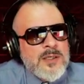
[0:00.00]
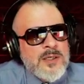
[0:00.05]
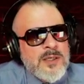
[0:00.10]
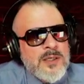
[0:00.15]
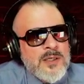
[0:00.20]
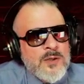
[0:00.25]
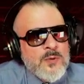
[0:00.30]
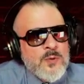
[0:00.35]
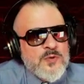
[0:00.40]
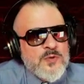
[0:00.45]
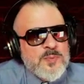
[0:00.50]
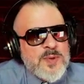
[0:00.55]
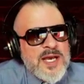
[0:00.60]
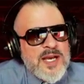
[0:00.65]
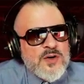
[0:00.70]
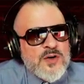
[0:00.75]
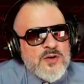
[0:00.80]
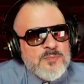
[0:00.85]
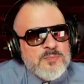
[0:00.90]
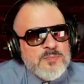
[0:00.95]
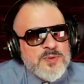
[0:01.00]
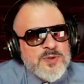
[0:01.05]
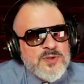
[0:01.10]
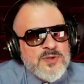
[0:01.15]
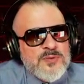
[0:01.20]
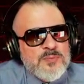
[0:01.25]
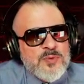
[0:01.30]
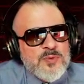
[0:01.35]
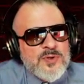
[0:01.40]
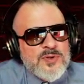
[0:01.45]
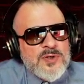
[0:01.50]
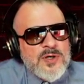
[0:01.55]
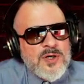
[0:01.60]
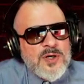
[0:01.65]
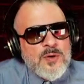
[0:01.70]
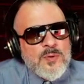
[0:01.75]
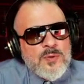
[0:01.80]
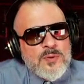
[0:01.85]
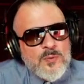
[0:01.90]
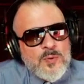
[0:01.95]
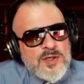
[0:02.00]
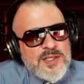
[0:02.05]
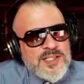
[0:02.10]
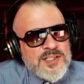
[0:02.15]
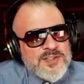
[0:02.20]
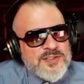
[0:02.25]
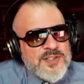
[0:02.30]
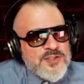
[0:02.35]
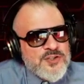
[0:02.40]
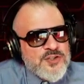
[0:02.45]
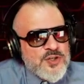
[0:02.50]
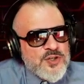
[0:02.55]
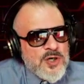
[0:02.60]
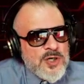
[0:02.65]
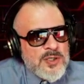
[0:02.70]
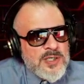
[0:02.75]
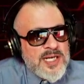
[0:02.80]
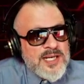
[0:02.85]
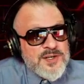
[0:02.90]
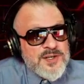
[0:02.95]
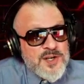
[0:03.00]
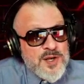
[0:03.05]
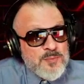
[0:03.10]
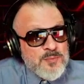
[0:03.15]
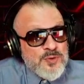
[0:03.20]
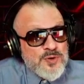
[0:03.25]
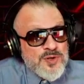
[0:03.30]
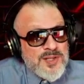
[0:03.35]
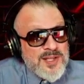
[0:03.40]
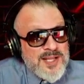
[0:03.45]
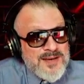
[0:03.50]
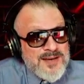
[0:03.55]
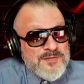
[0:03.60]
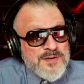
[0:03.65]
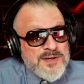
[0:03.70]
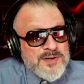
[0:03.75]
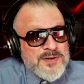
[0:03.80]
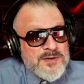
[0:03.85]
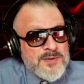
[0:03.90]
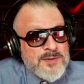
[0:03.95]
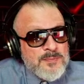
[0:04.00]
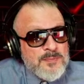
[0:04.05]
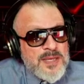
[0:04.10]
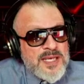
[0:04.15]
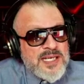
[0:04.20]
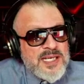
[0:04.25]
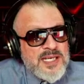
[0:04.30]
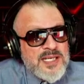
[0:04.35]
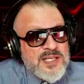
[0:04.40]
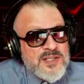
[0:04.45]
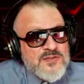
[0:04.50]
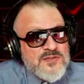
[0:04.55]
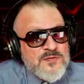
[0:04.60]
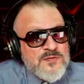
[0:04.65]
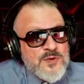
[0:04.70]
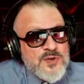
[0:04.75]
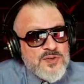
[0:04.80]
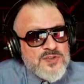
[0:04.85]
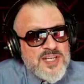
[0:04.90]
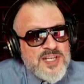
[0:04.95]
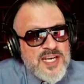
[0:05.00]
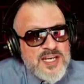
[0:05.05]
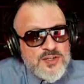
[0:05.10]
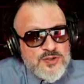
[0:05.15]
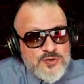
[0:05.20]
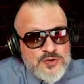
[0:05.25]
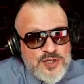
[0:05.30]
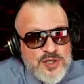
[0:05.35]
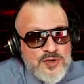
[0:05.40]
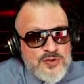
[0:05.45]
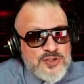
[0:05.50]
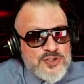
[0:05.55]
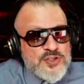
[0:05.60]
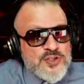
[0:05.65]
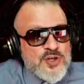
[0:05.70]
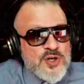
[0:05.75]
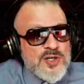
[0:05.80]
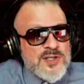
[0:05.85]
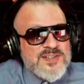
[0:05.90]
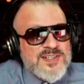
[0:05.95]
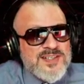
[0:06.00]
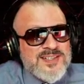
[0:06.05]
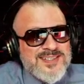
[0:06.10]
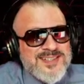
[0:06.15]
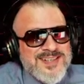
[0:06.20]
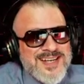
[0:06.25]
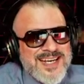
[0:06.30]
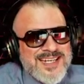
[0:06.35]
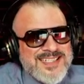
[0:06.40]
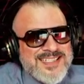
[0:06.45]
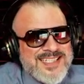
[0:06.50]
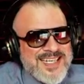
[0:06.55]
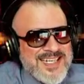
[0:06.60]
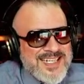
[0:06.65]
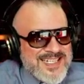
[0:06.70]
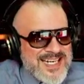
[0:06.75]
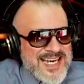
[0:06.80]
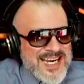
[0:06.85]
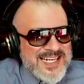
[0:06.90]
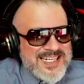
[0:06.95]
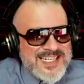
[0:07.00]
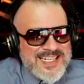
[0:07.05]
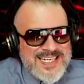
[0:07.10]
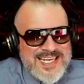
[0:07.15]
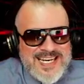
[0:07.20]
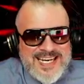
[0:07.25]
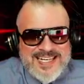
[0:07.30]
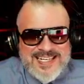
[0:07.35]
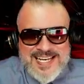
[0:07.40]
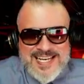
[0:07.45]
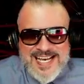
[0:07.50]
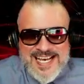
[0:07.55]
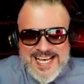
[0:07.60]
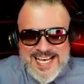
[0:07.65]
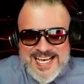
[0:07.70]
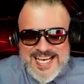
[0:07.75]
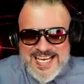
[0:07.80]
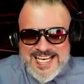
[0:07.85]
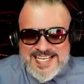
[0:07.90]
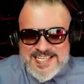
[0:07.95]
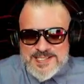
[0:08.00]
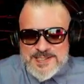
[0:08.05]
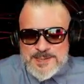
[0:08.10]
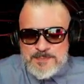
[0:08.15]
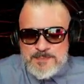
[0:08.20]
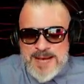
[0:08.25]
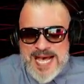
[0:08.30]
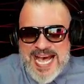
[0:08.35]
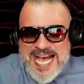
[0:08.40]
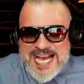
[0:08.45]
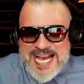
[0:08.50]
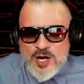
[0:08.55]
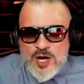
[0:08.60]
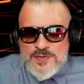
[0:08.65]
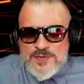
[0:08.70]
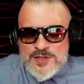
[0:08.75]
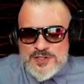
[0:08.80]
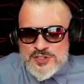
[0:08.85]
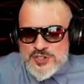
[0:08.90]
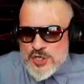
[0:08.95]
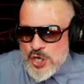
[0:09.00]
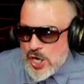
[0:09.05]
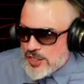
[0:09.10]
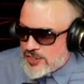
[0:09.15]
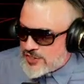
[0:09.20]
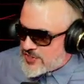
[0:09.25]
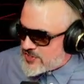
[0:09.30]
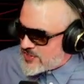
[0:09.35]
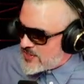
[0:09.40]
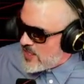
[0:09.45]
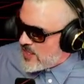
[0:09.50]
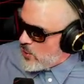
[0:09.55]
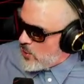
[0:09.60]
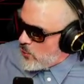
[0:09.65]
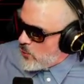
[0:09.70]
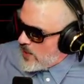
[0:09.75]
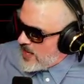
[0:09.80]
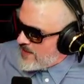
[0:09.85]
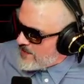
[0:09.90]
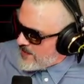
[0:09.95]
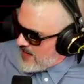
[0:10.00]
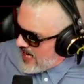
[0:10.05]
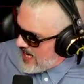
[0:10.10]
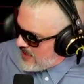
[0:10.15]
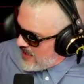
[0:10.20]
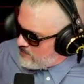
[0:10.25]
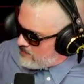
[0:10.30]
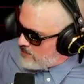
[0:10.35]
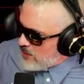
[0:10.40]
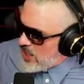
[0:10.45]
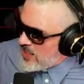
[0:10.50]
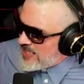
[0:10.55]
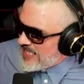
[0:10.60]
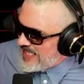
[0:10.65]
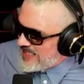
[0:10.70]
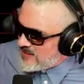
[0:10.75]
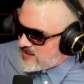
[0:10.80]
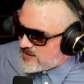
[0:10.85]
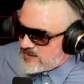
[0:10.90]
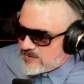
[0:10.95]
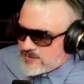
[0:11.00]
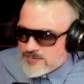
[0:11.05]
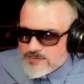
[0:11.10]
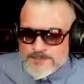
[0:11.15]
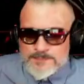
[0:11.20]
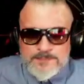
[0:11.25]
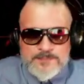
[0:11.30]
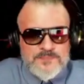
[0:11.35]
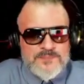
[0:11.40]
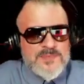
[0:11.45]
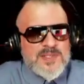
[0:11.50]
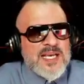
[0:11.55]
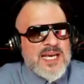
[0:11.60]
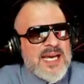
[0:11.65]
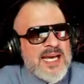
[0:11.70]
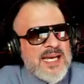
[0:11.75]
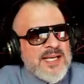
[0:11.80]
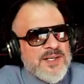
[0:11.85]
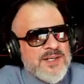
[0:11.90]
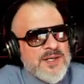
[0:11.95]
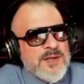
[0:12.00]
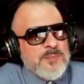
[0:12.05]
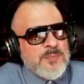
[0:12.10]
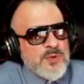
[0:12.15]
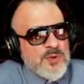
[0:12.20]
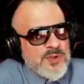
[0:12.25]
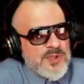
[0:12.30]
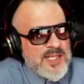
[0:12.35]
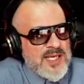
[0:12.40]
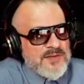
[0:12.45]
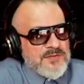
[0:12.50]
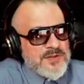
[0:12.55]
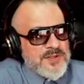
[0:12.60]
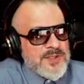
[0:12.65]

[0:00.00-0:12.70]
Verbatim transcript: was back on Billboard. Oh, well, he did chart at number 11, making his first entry on the chart since 1998. He is back on the charts with a bullet at number 11.